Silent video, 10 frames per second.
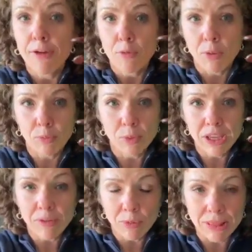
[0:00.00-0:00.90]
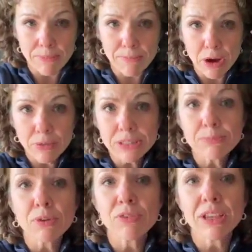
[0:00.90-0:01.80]
When the bow is
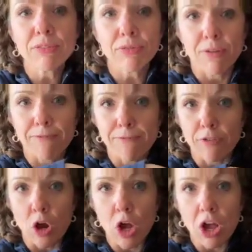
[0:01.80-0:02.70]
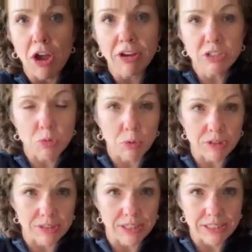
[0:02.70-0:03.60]
moving from frog
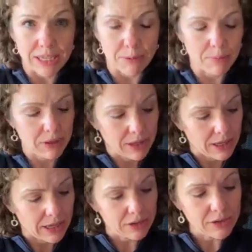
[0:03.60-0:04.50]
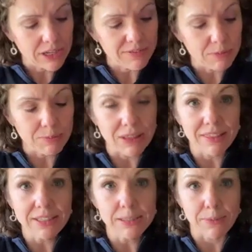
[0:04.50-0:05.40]
towards the tip, it could even be
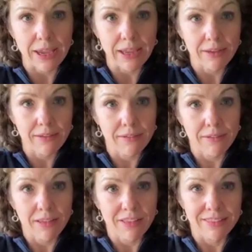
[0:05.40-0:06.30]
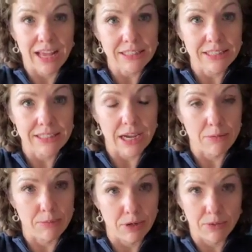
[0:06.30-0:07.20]
this way. That's a
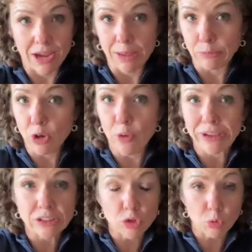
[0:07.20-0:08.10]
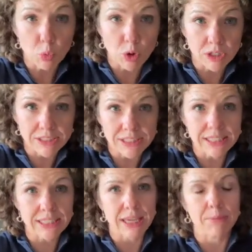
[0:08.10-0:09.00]
down bow. I'm going towards the
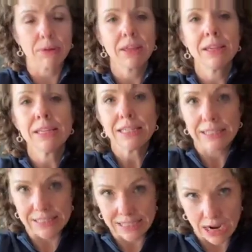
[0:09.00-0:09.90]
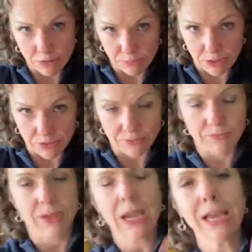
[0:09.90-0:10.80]
tip. Down bow.
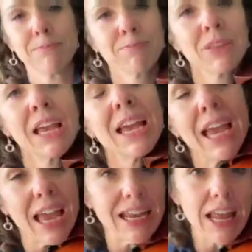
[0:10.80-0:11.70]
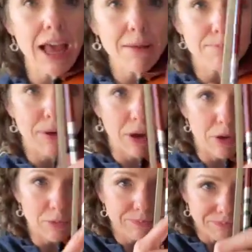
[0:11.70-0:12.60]
Okay, an up bow